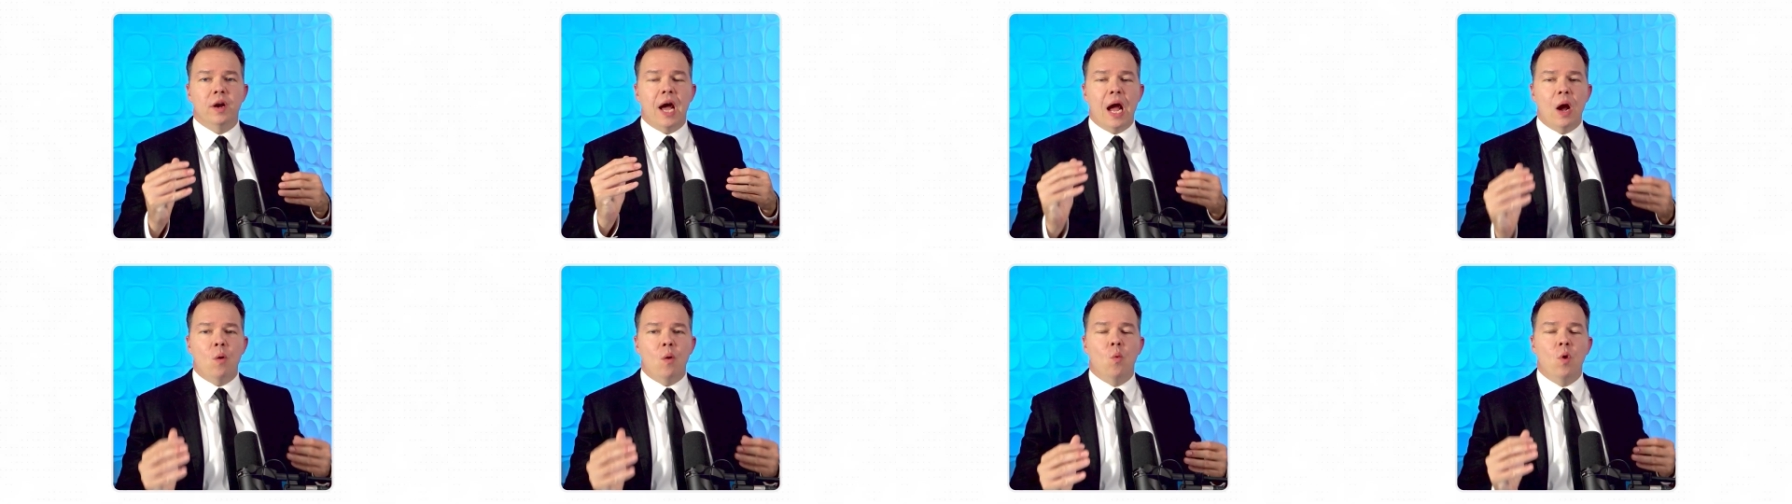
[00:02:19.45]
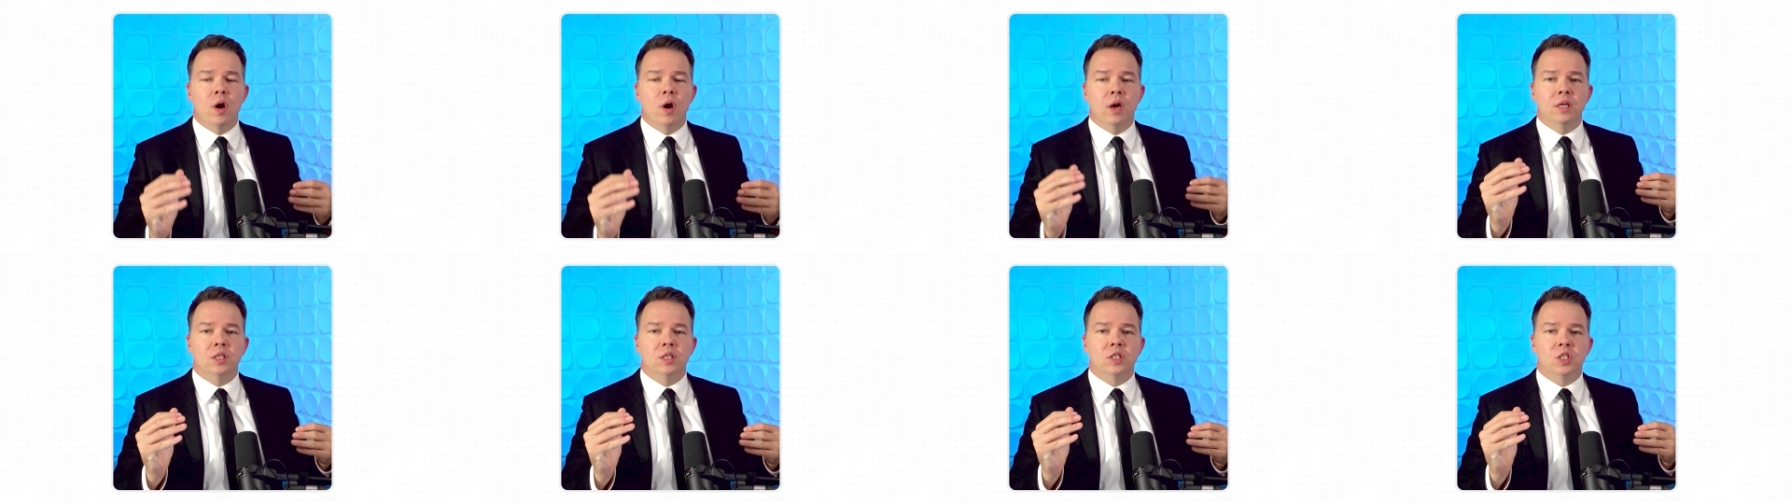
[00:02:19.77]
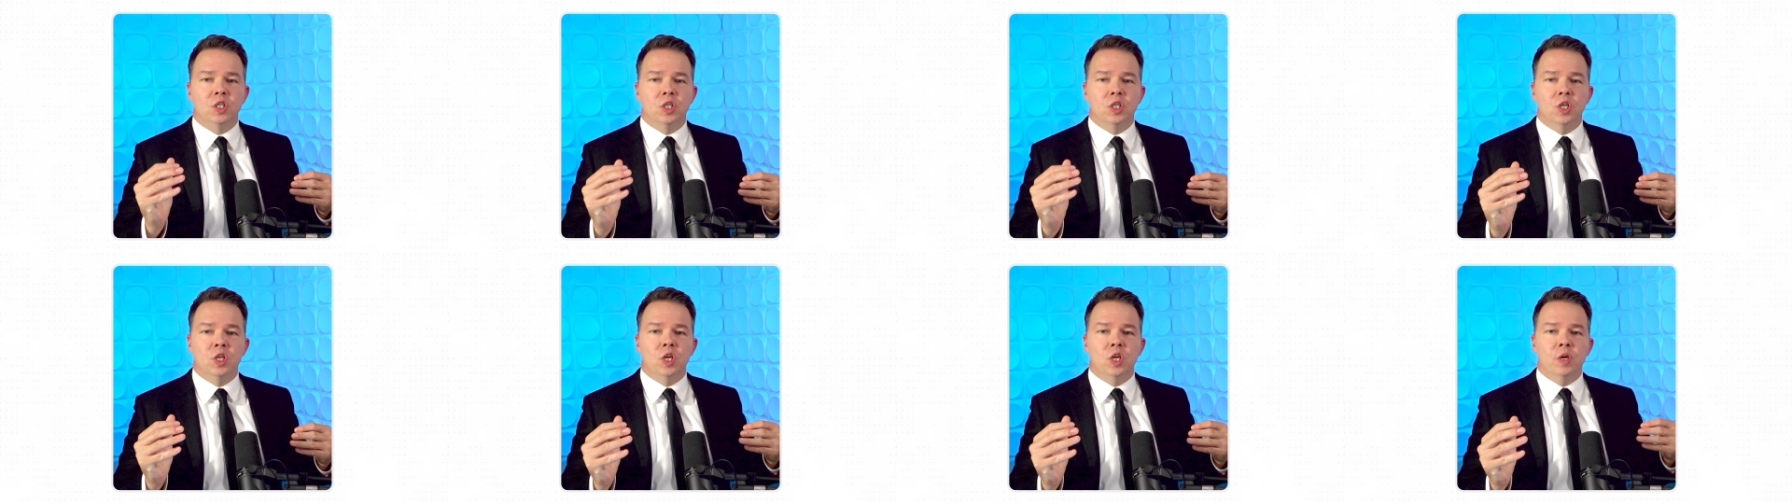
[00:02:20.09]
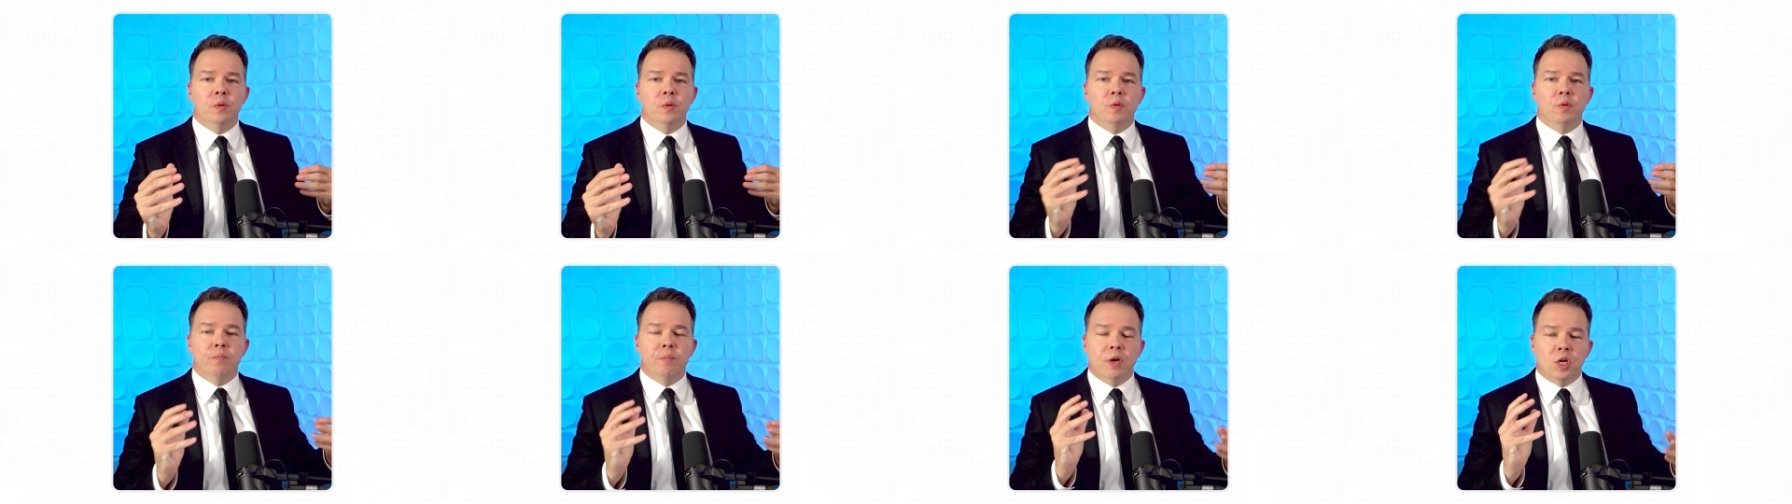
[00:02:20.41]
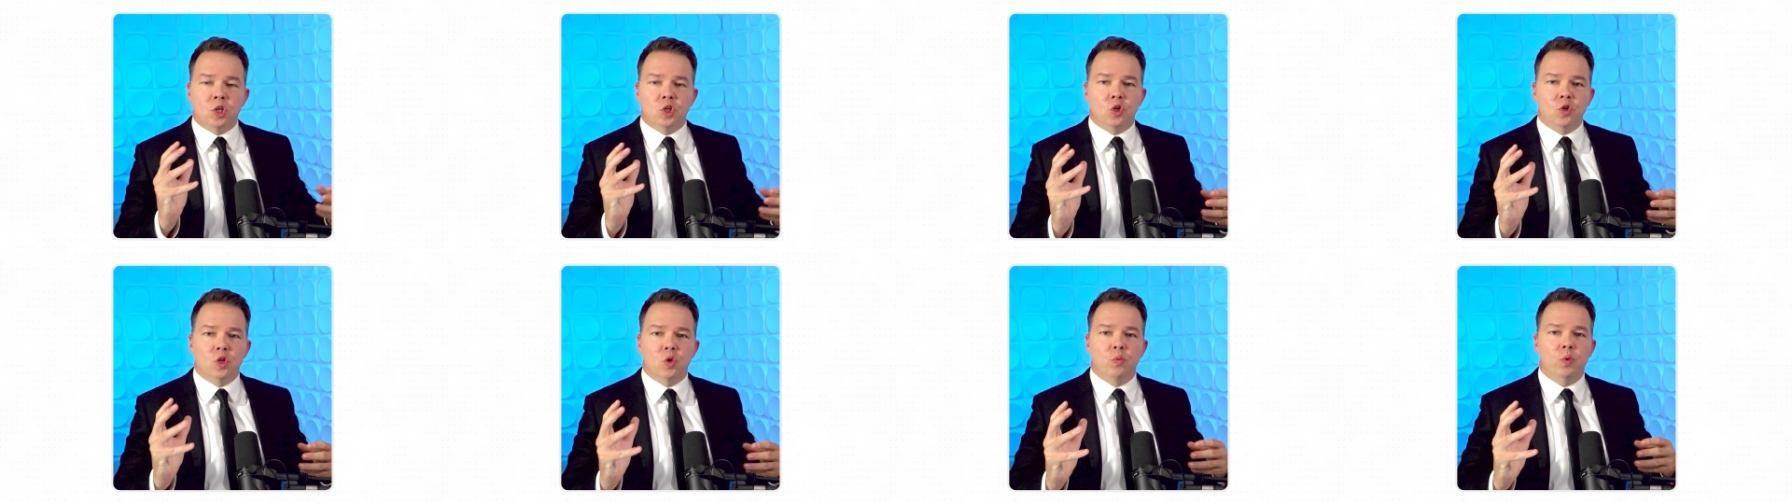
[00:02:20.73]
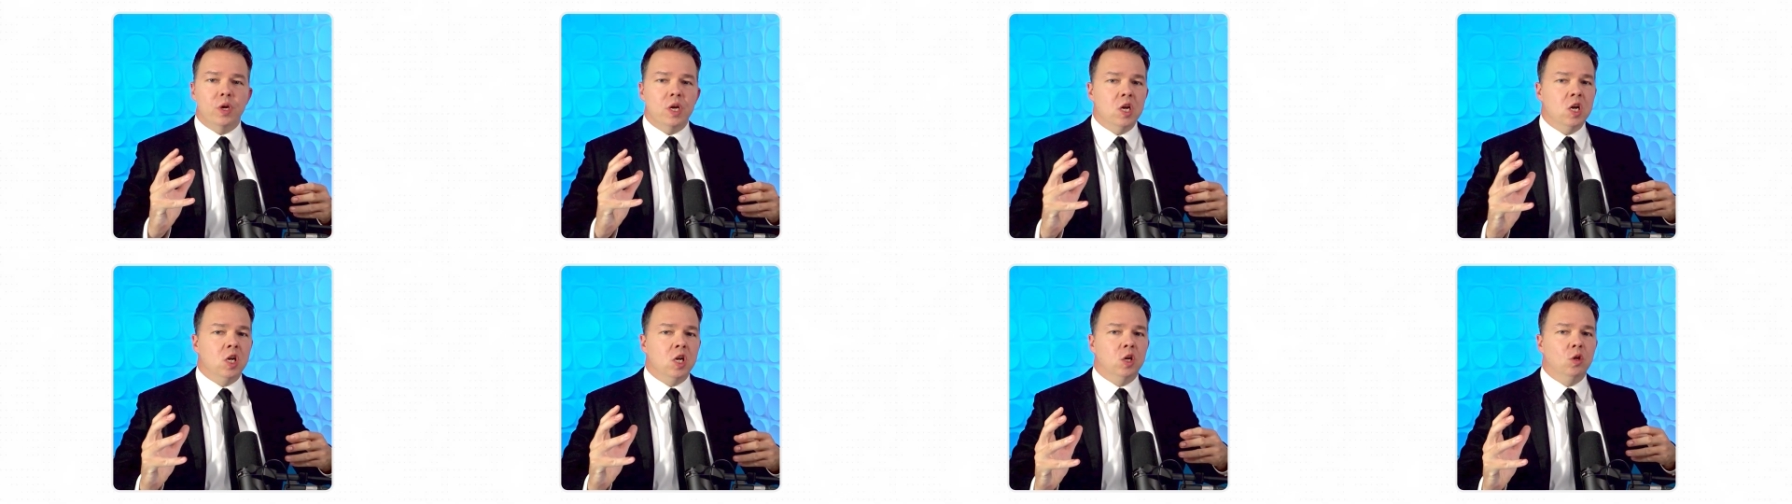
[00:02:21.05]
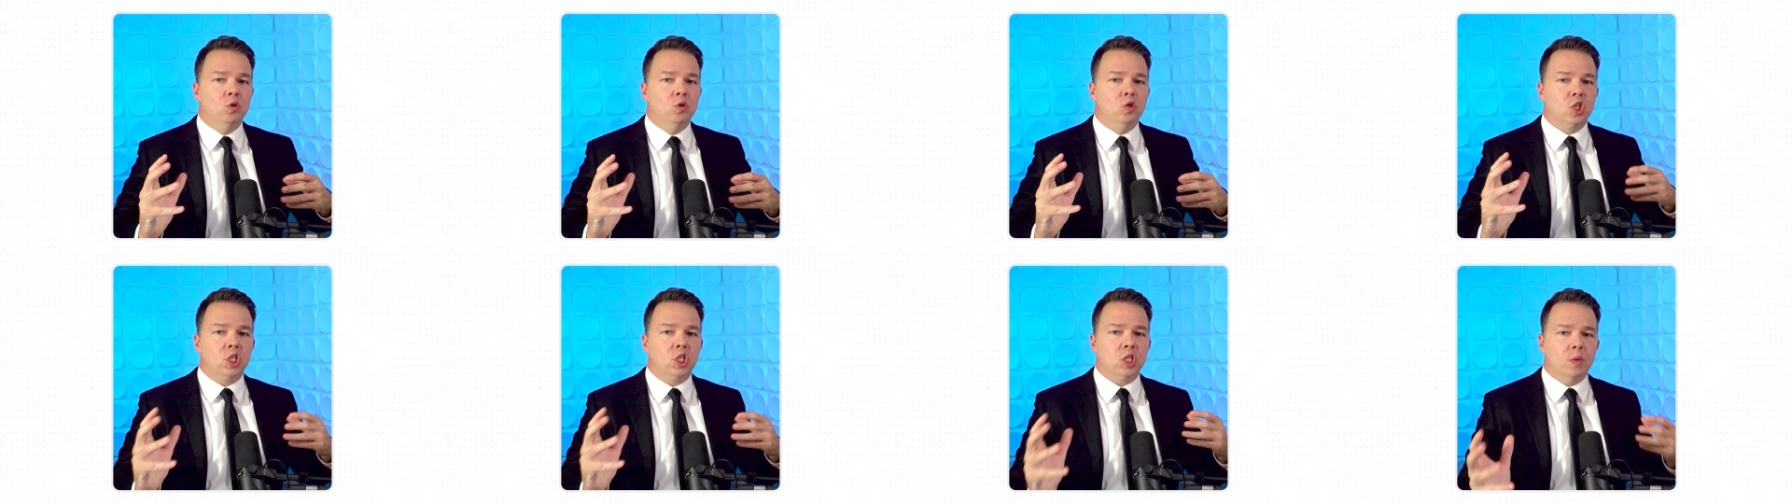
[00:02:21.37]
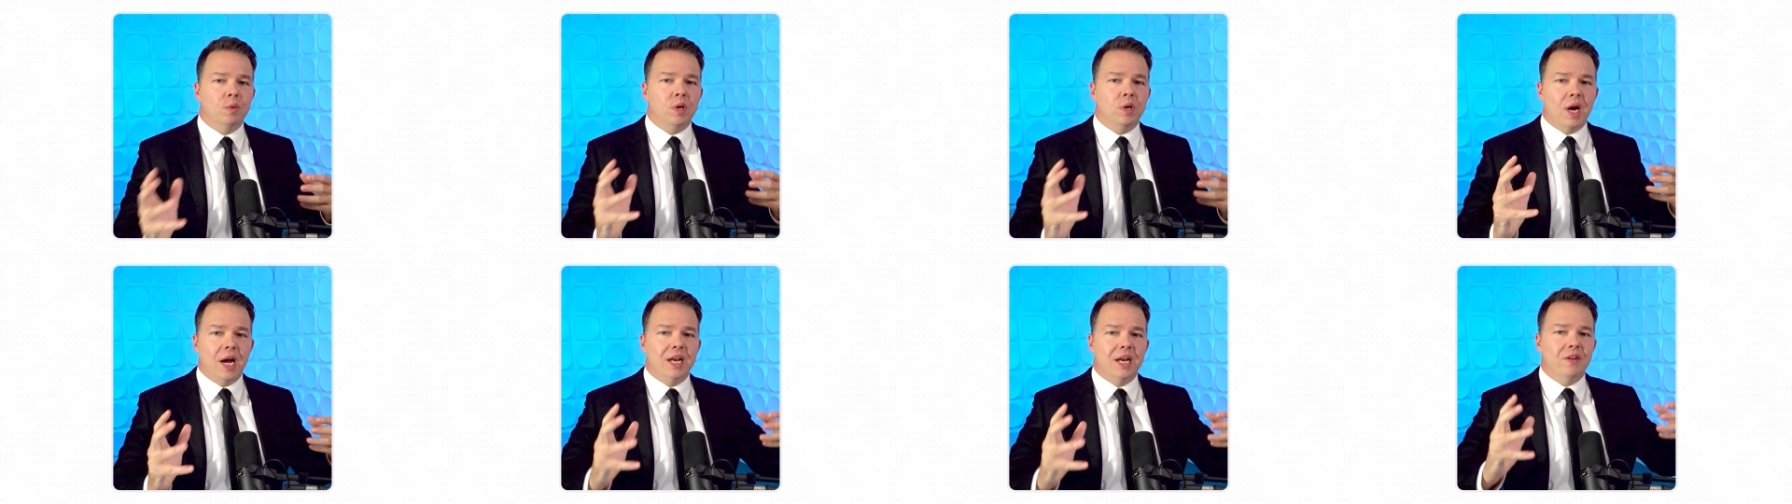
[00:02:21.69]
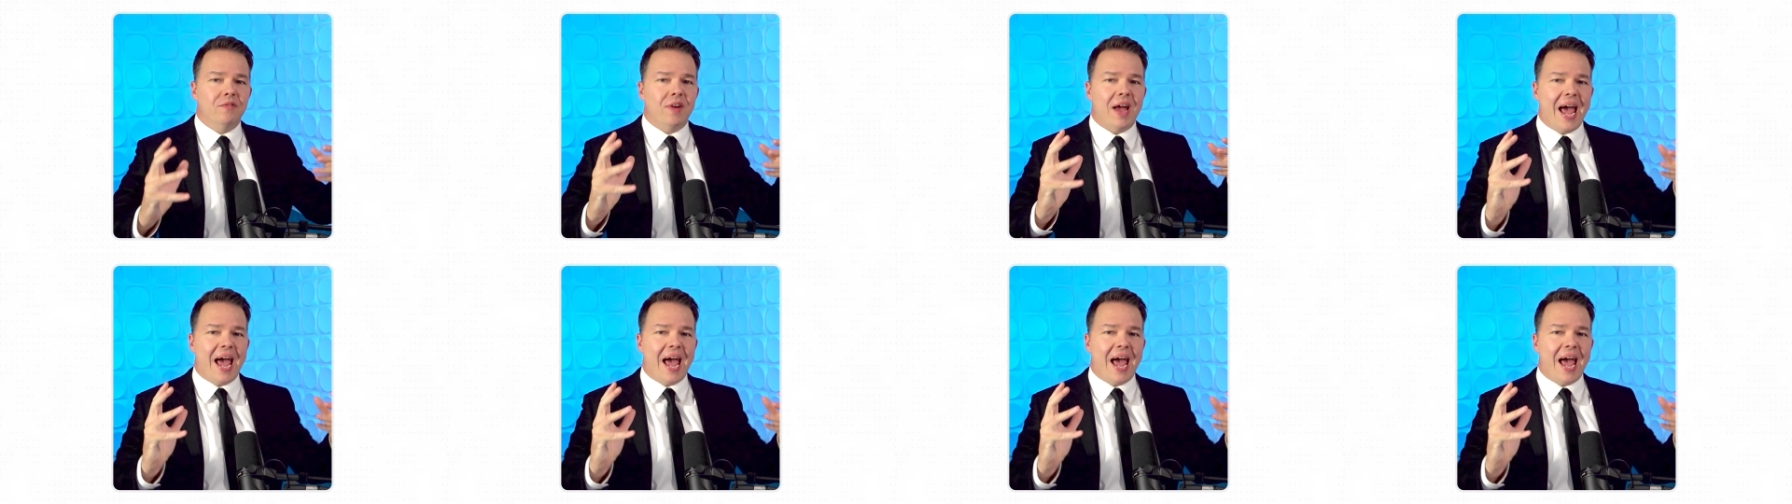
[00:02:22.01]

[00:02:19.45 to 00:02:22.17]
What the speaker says: I wanted to make sure that we include some kind of